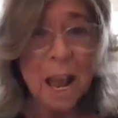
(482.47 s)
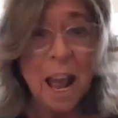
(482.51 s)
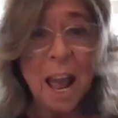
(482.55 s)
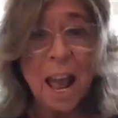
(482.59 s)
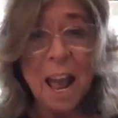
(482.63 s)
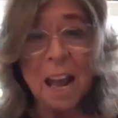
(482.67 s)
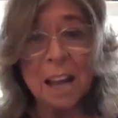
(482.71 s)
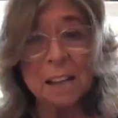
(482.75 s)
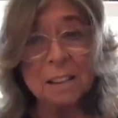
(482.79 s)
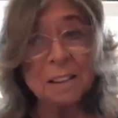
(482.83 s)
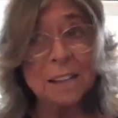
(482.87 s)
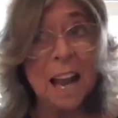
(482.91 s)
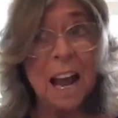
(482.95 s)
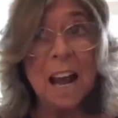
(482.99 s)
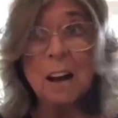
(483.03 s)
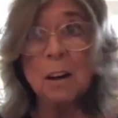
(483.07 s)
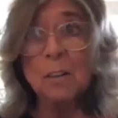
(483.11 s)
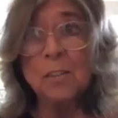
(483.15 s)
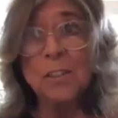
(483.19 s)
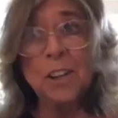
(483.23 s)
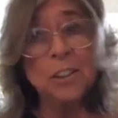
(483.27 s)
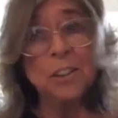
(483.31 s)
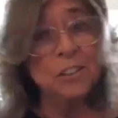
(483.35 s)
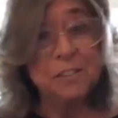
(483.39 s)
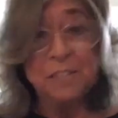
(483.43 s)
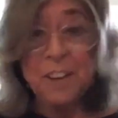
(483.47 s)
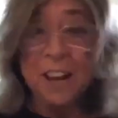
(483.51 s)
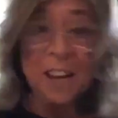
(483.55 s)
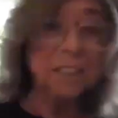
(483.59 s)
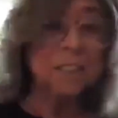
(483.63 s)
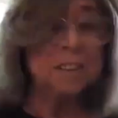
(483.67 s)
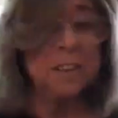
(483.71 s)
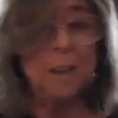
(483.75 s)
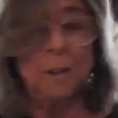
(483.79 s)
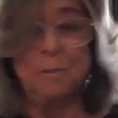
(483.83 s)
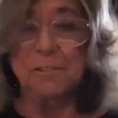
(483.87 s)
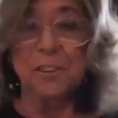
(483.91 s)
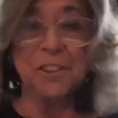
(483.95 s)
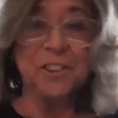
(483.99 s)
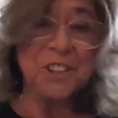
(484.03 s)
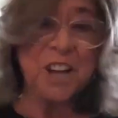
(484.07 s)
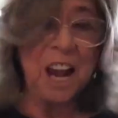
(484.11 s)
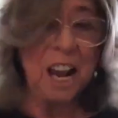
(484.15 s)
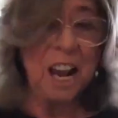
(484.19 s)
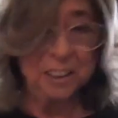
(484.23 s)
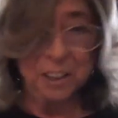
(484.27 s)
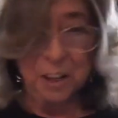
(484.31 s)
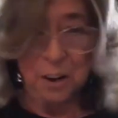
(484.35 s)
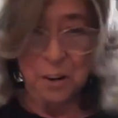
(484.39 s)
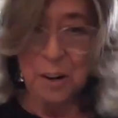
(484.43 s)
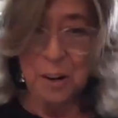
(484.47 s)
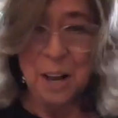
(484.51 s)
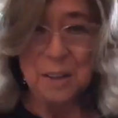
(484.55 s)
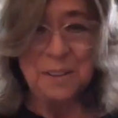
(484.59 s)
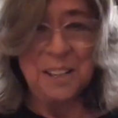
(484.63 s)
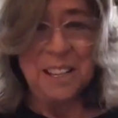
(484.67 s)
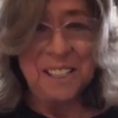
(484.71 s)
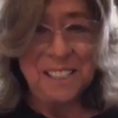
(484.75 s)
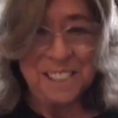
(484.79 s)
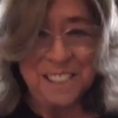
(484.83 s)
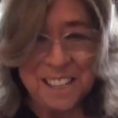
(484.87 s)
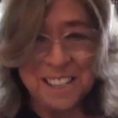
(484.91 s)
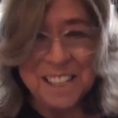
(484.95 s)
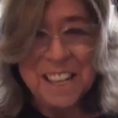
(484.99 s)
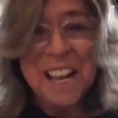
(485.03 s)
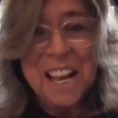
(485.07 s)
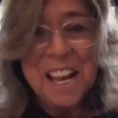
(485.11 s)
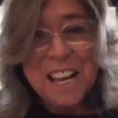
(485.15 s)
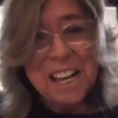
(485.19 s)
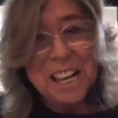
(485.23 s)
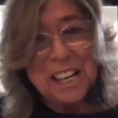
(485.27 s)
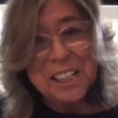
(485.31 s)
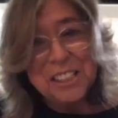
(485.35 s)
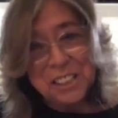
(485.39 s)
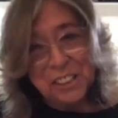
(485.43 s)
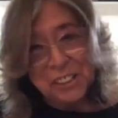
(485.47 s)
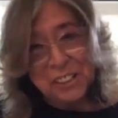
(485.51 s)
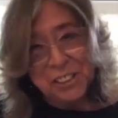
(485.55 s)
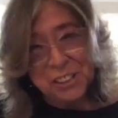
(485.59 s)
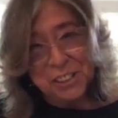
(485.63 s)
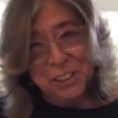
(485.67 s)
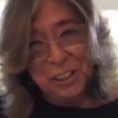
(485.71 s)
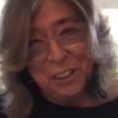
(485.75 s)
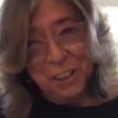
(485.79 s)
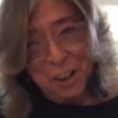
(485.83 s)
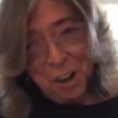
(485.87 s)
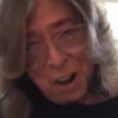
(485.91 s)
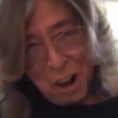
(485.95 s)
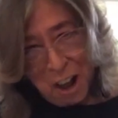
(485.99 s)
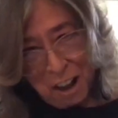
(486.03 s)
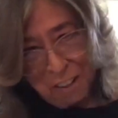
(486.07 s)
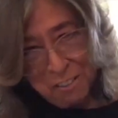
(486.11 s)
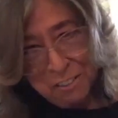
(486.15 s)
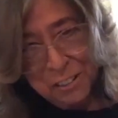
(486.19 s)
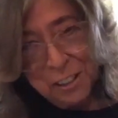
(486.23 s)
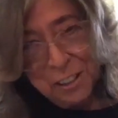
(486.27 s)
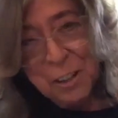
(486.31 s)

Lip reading: And now there's a fan club for Shiloh. I mean, he just took off.